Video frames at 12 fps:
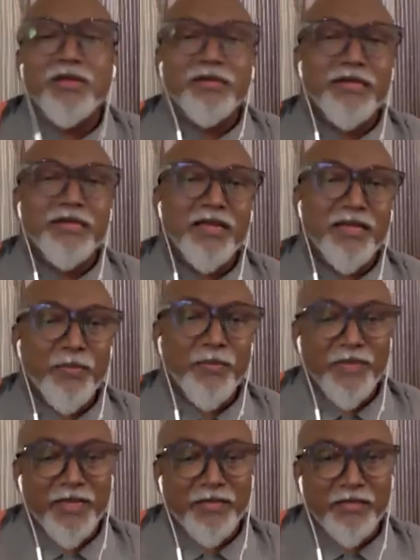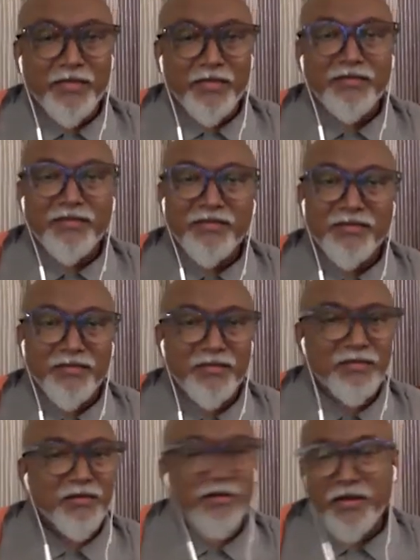take it up like that
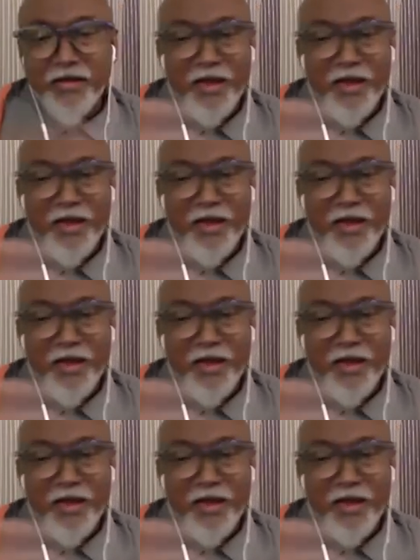I,